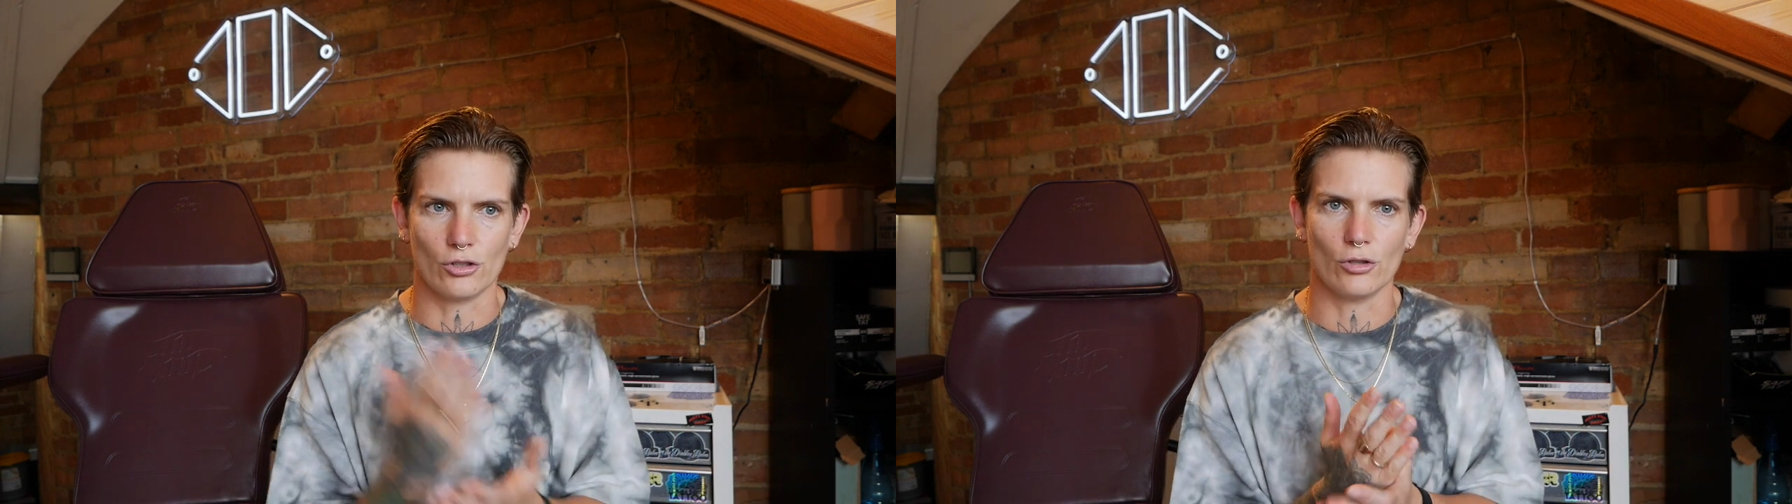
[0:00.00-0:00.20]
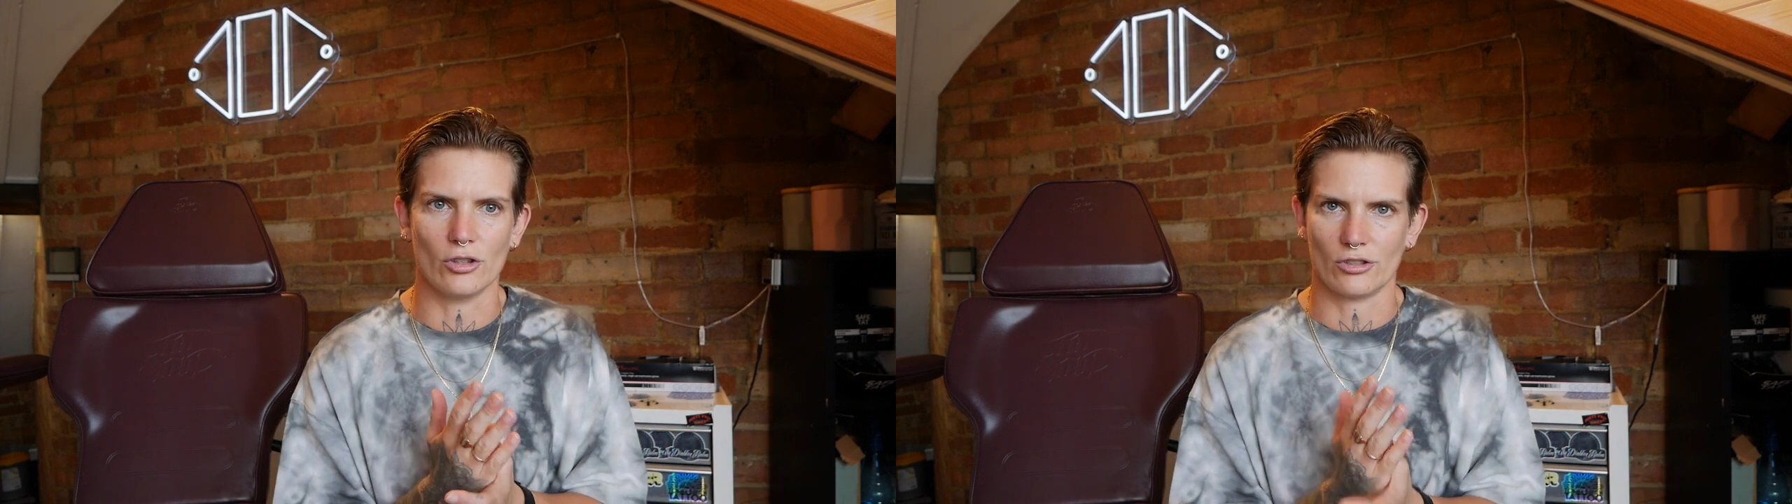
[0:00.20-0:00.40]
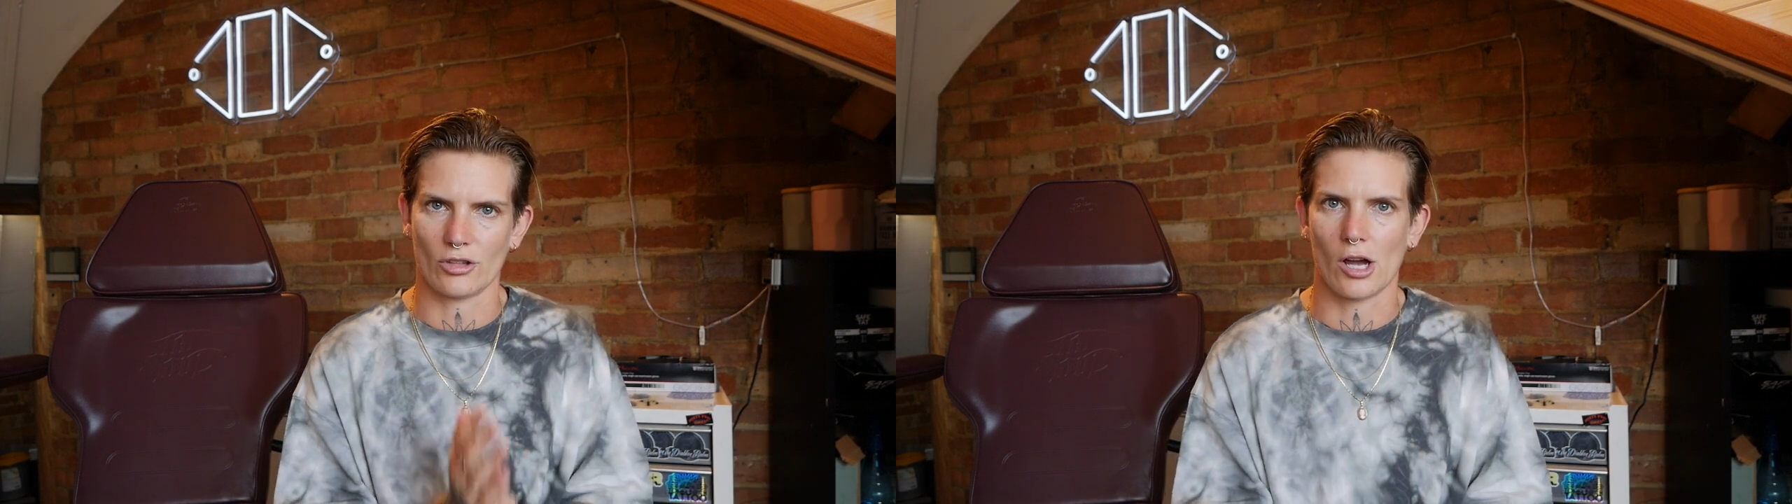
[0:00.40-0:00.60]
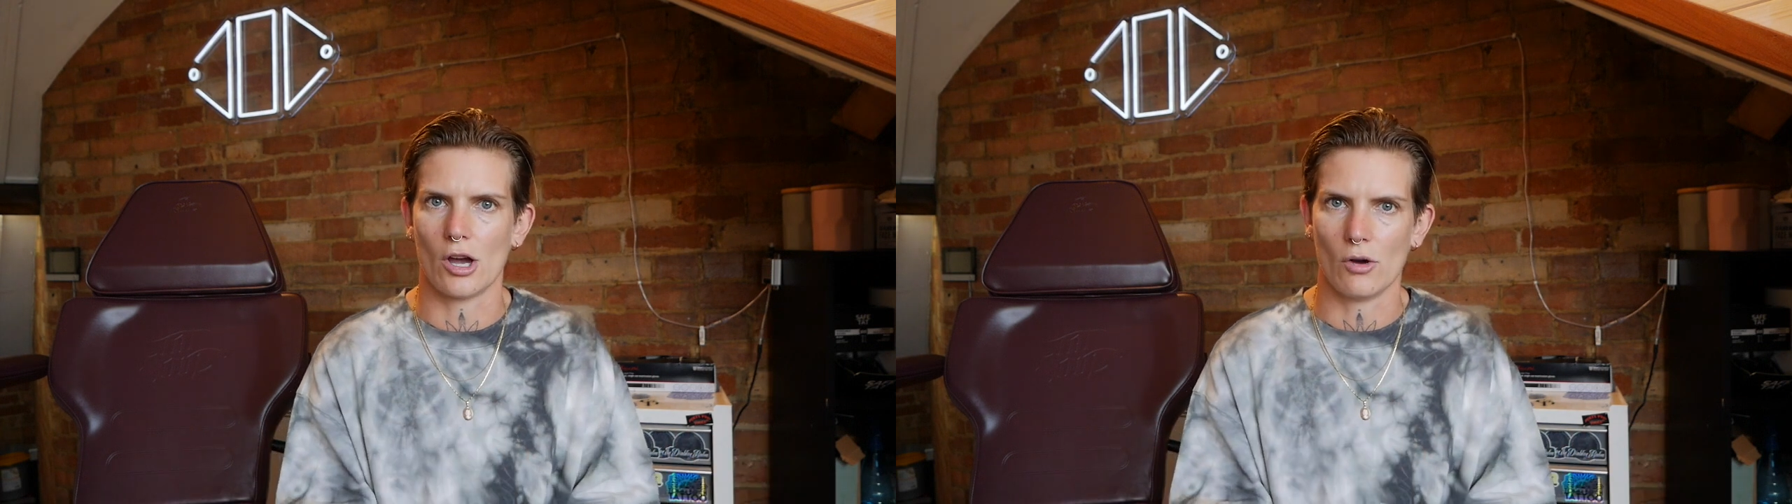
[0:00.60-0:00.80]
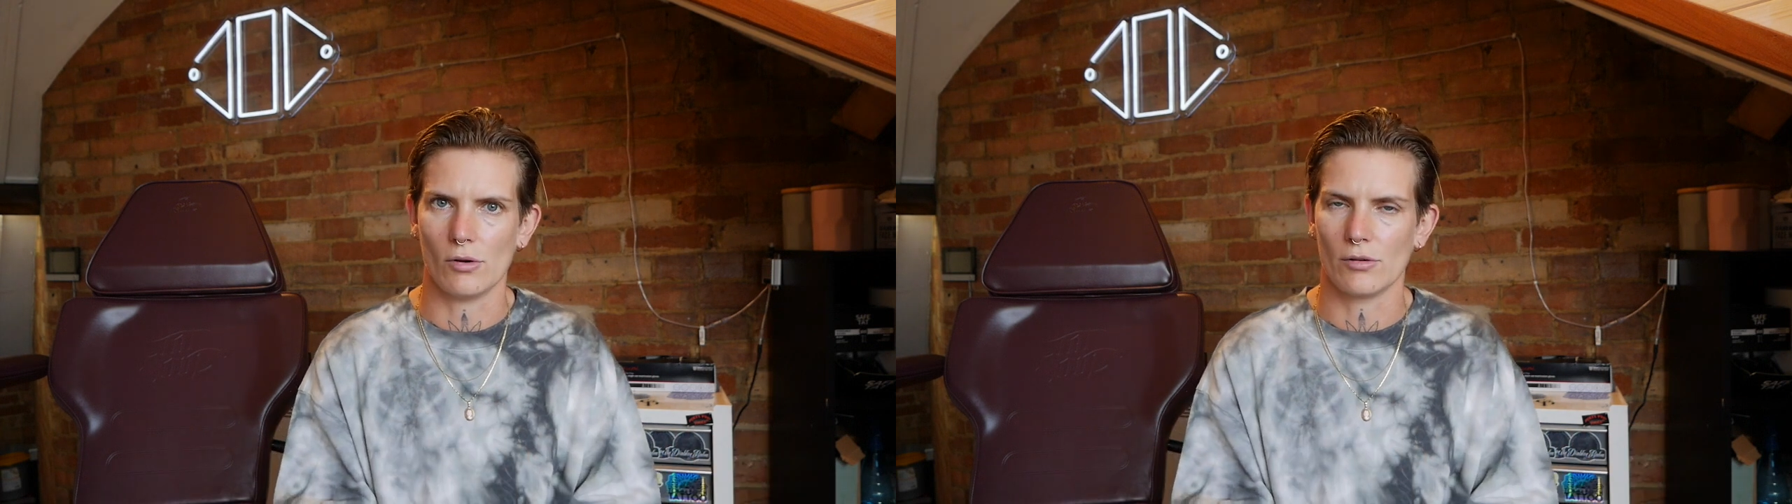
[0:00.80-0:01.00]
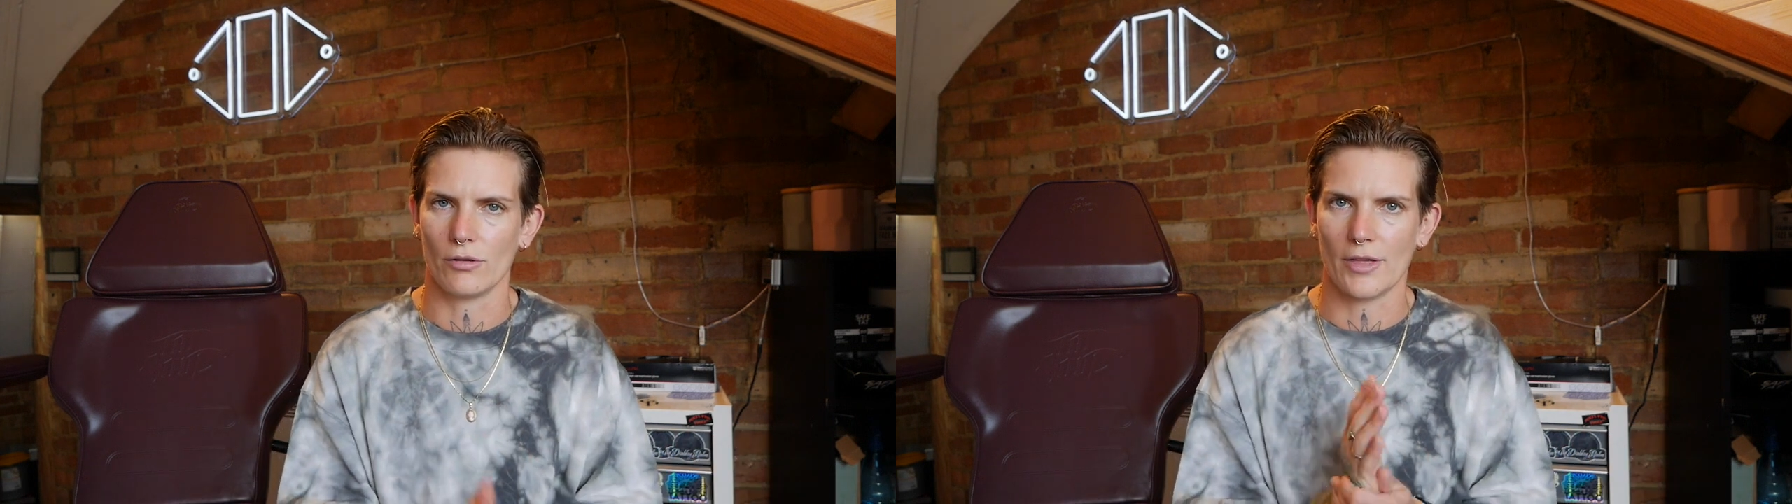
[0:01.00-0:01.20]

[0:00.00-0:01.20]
do the style